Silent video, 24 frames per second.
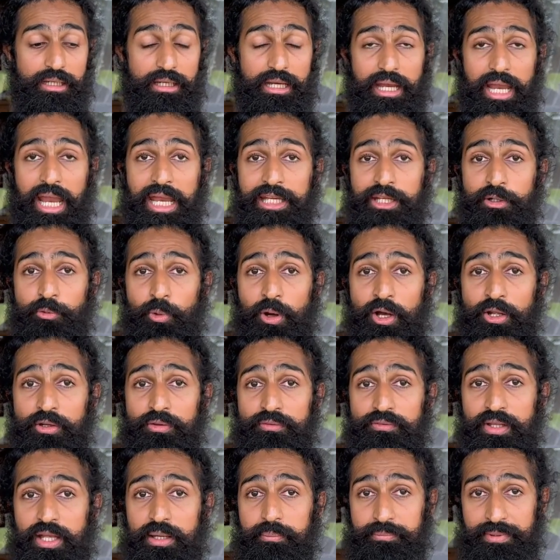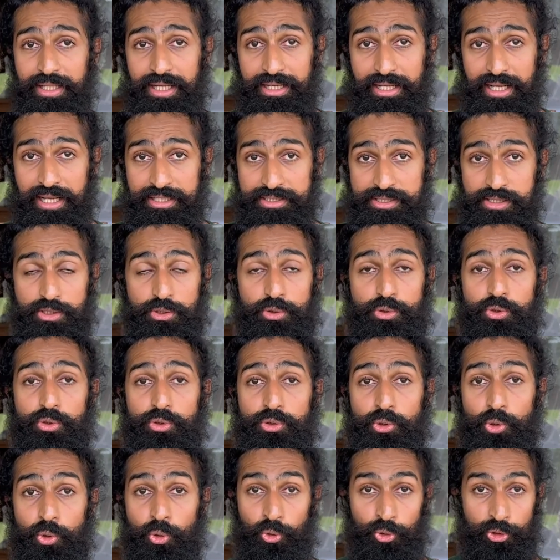any one of them that has a
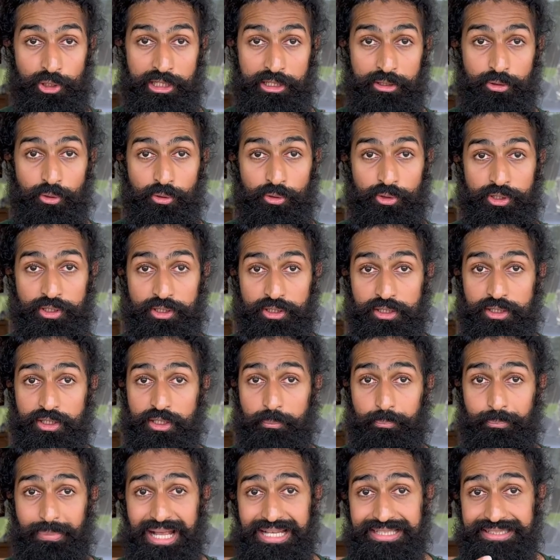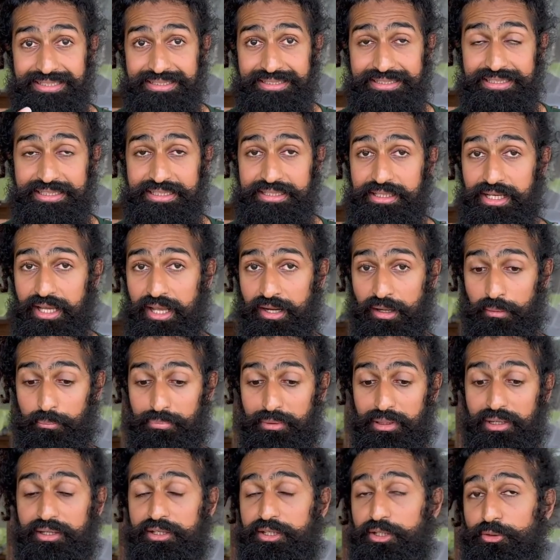good oratorial capacity and
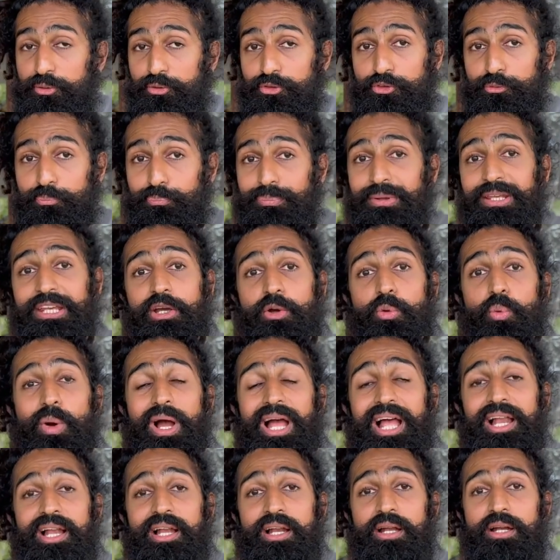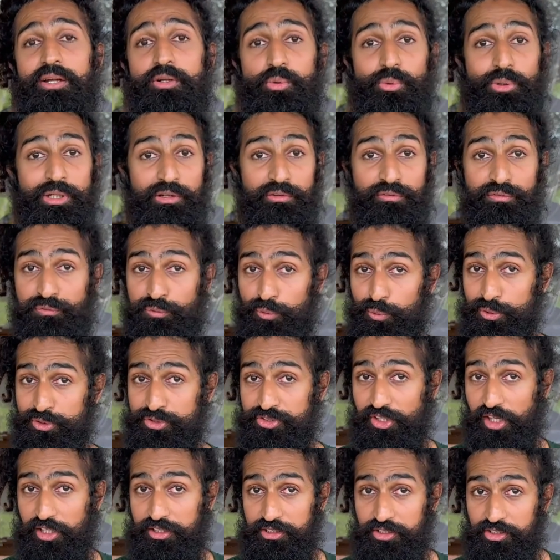ability to speak well, to influence
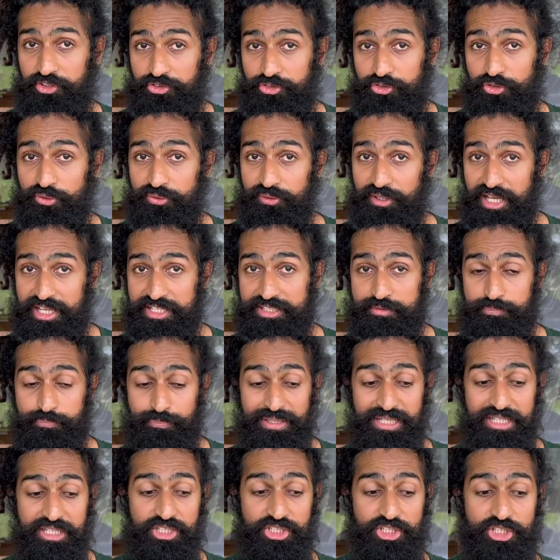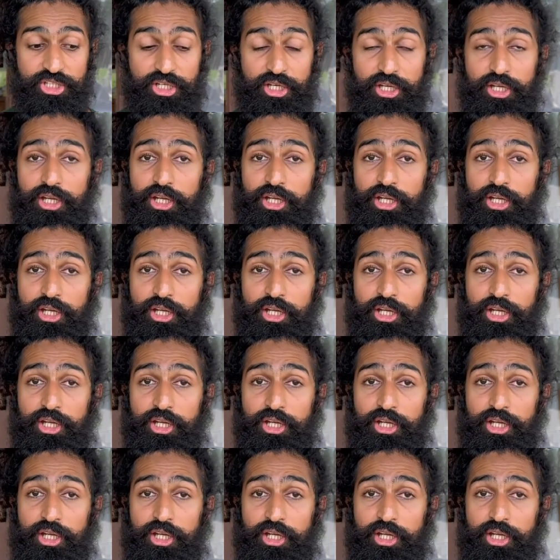others through their speech,